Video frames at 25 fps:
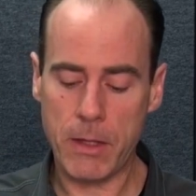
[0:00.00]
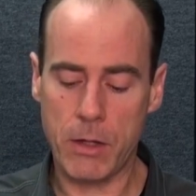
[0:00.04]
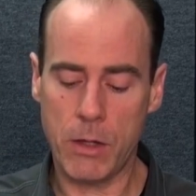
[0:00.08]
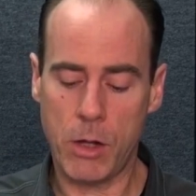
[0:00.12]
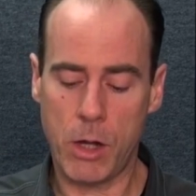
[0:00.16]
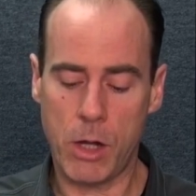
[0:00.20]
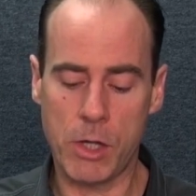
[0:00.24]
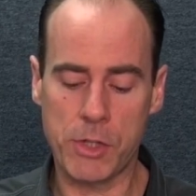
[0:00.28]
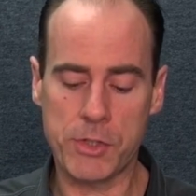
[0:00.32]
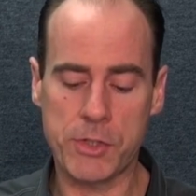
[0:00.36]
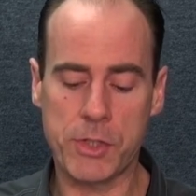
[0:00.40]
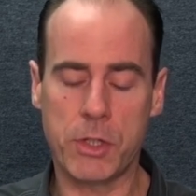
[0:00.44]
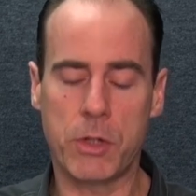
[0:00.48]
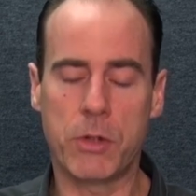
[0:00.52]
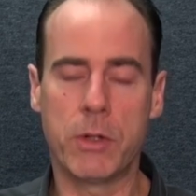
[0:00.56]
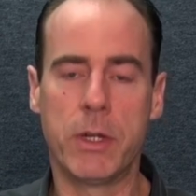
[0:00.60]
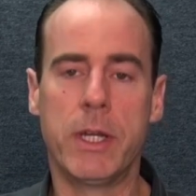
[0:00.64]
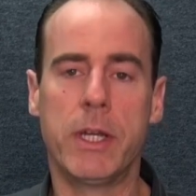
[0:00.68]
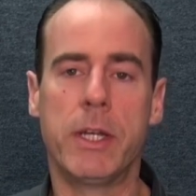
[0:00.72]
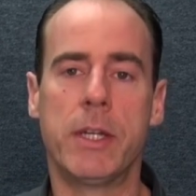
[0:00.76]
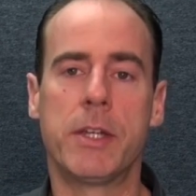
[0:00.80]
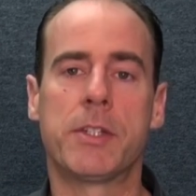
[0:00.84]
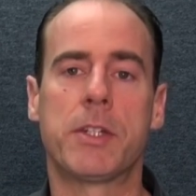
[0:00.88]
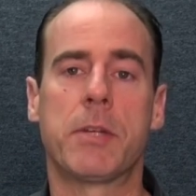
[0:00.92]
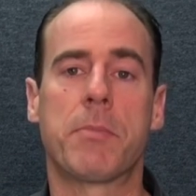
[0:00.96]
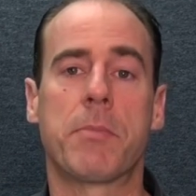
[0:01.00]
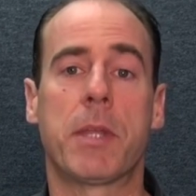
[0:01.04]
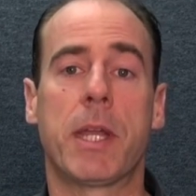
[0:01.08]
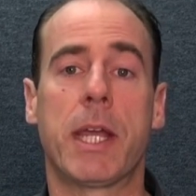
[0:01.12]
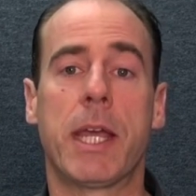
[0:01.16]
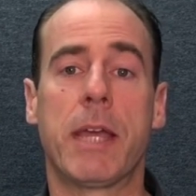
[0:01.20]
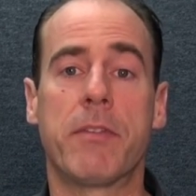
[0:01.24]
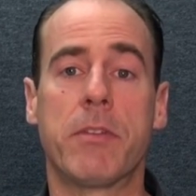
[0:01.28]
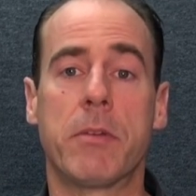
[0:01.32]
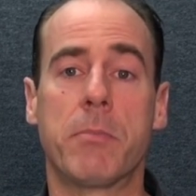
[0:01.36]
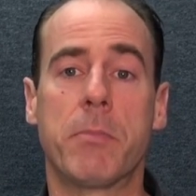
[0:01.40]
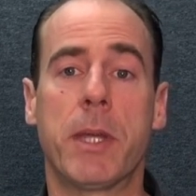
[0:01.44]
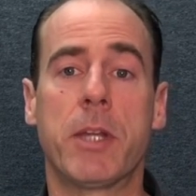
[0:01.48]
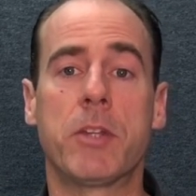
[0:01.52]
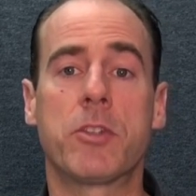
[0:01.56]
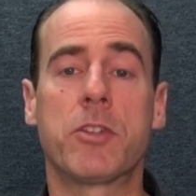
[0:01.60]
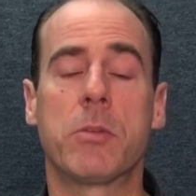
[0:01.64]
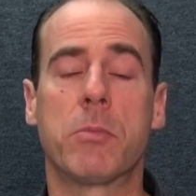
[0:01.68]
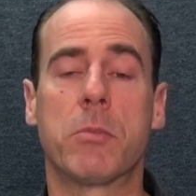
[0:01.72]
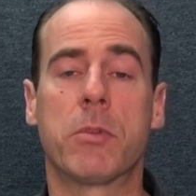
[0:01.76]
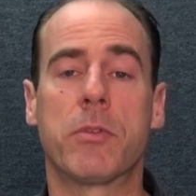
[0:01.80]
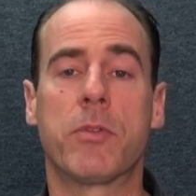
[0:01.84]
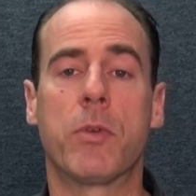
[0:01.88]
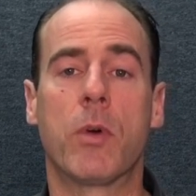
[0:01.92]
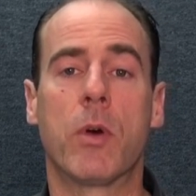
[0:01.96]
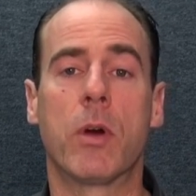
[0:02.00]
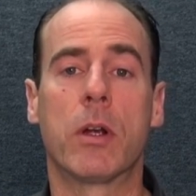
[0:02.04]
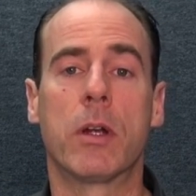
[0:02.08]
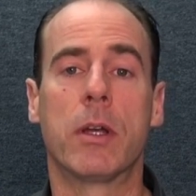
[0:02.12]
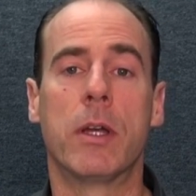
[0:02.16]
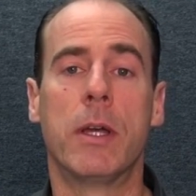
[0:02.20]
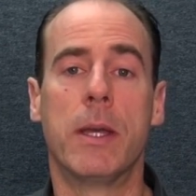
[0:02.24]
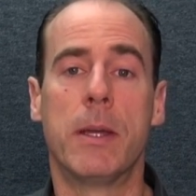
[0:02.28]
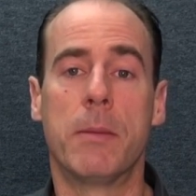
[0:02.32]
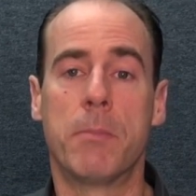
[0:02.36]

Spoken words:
Also, something I haven't mentioned before,